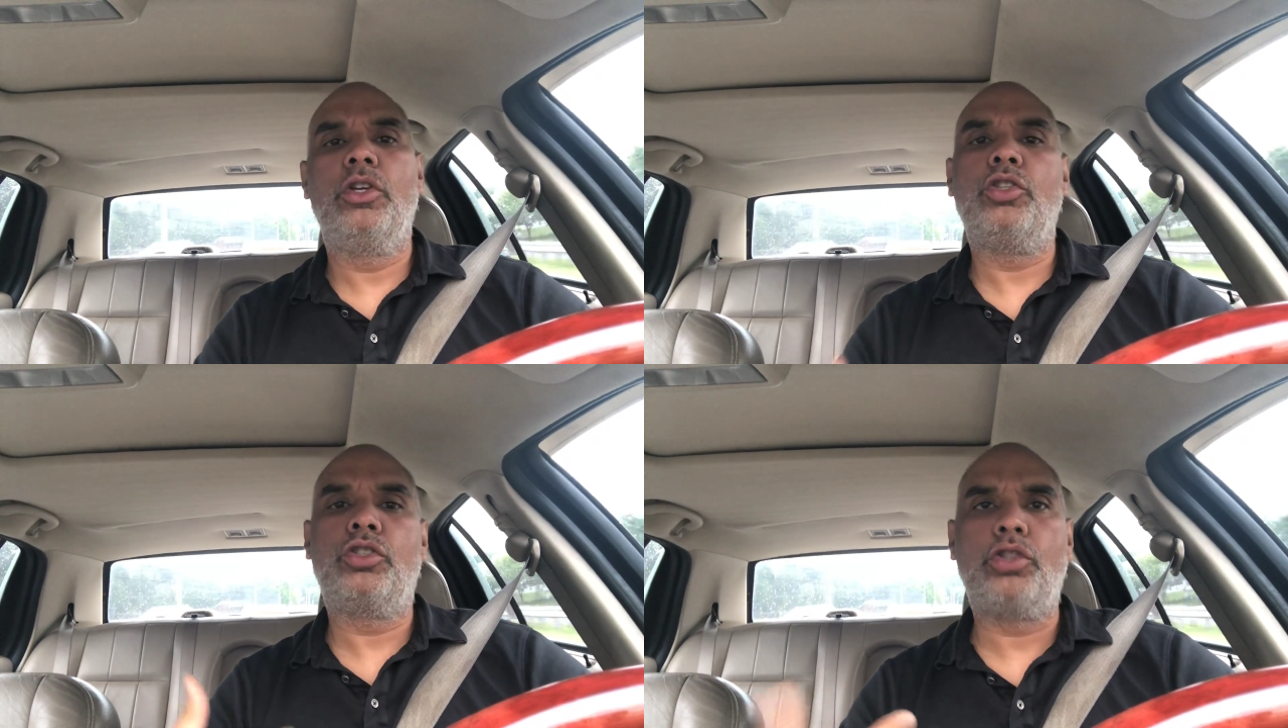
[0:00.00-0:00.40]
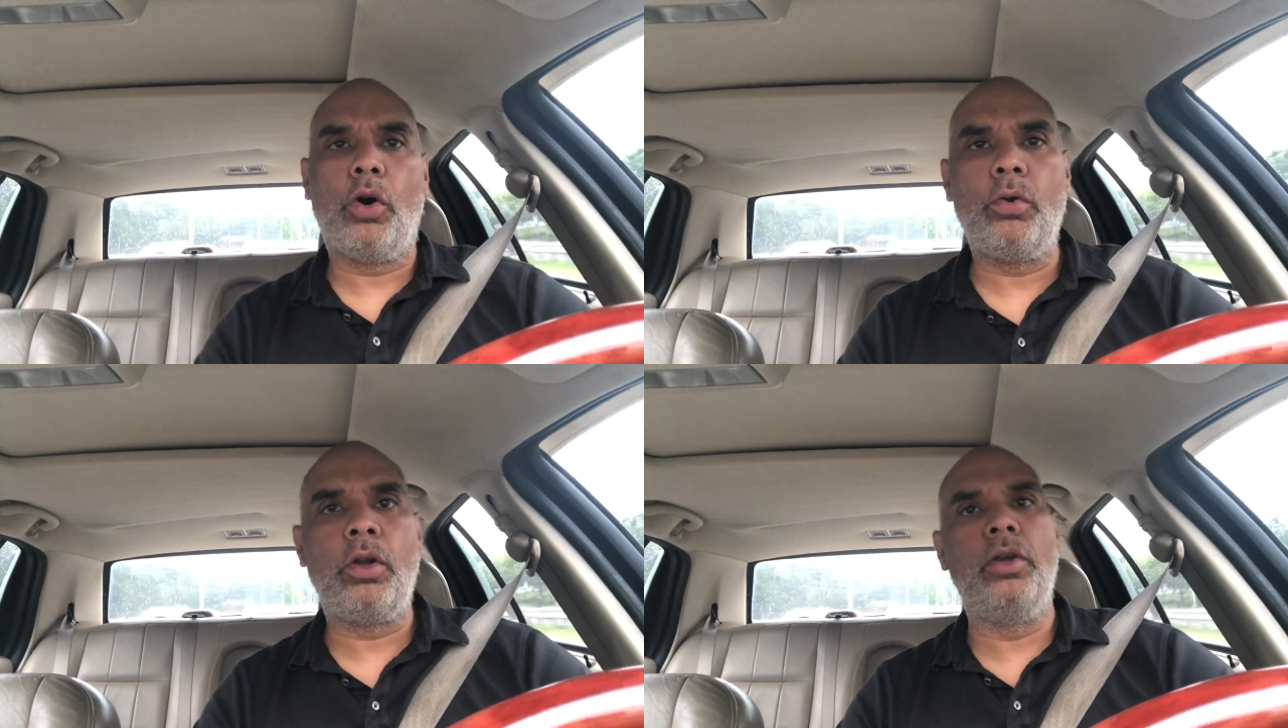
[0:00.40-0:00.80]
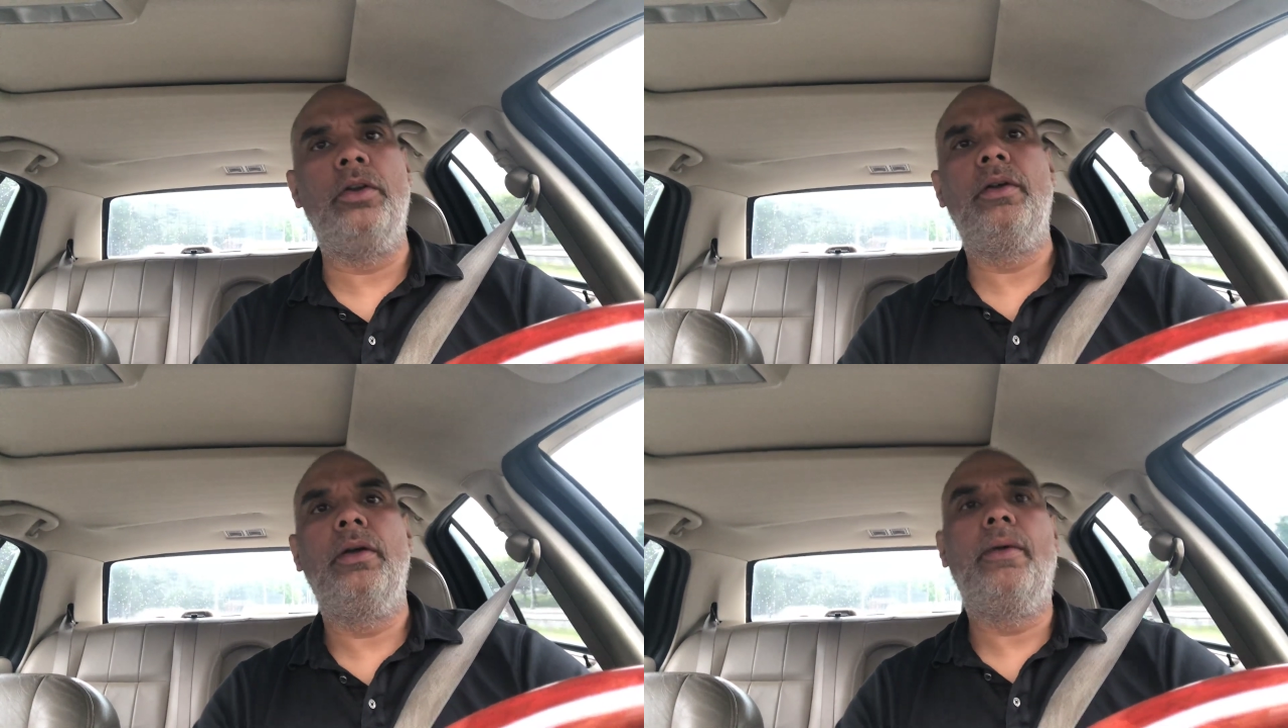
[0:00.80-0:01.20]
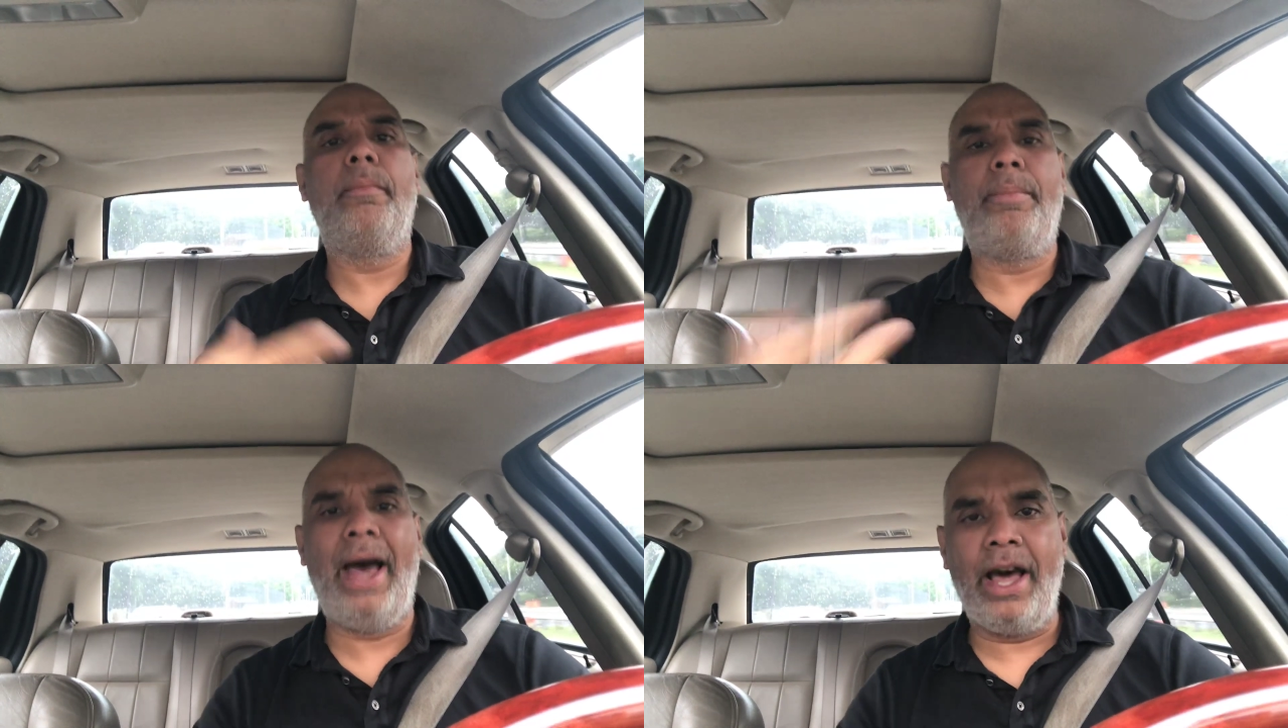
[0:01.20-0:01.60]
solar,
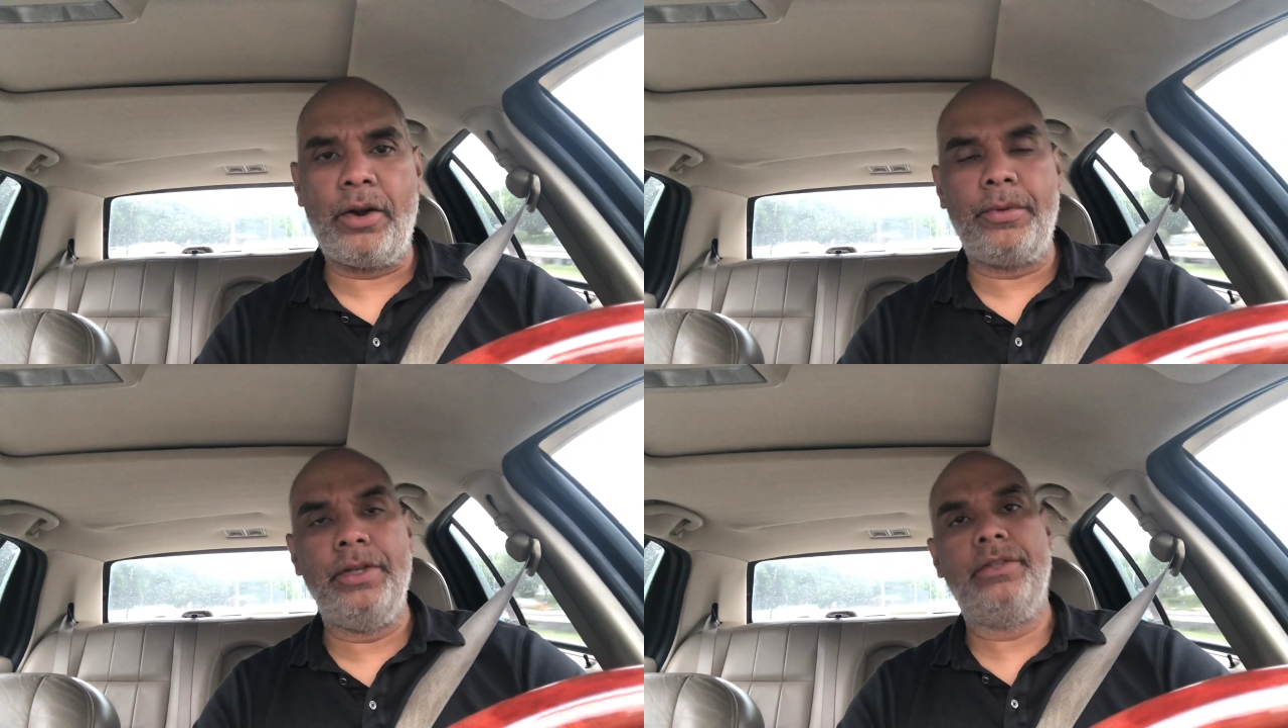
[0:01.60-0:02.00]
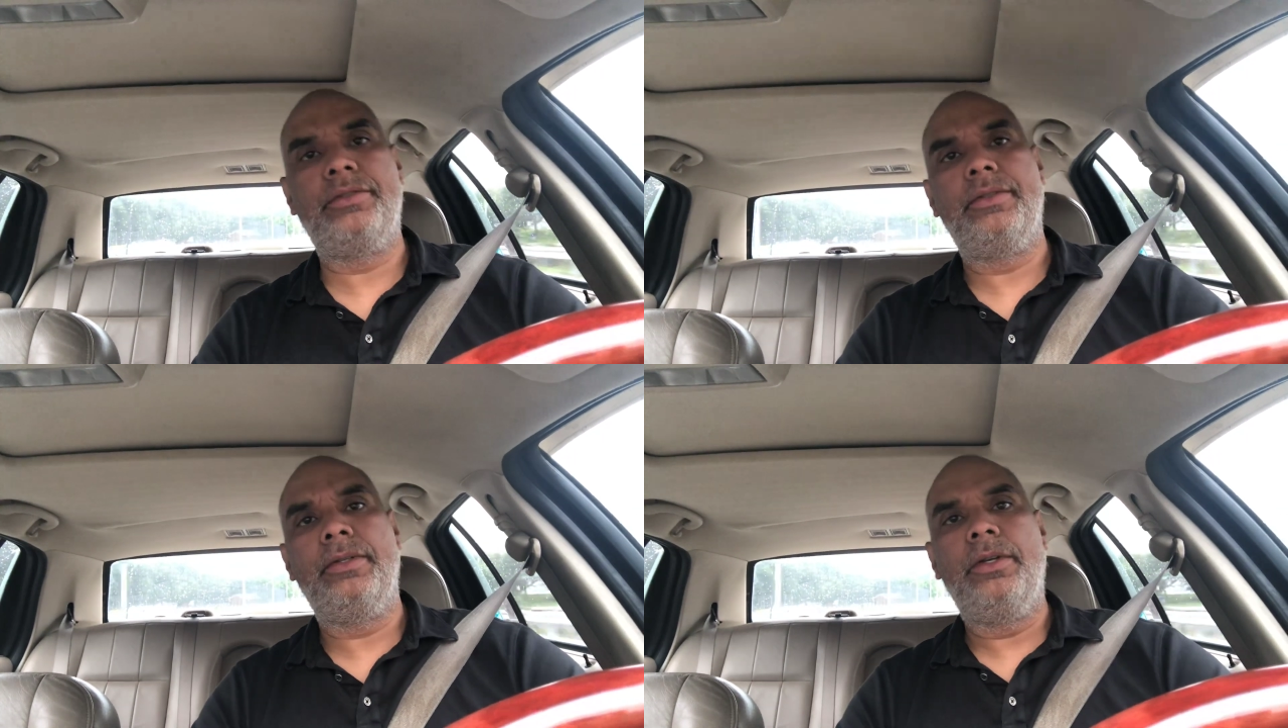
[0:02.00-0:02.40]
batteries.